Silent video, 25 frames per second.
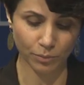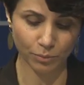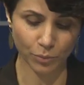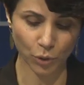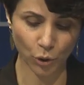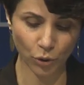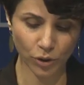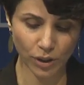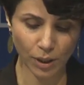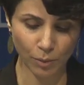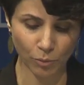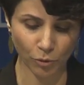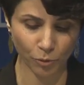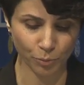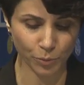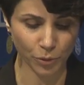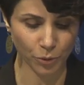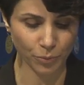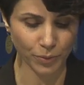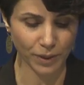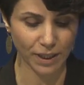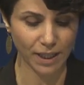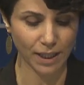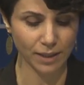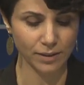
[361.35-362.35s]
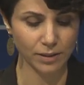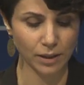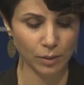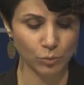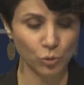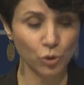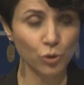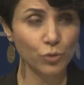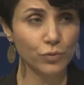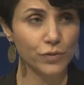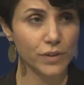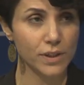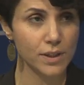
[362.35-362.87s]
program of propaganda
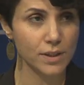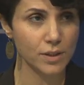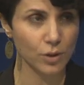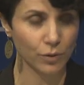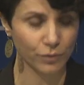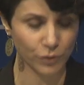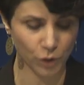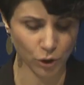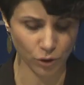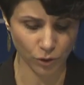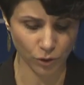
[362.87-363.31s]
movies of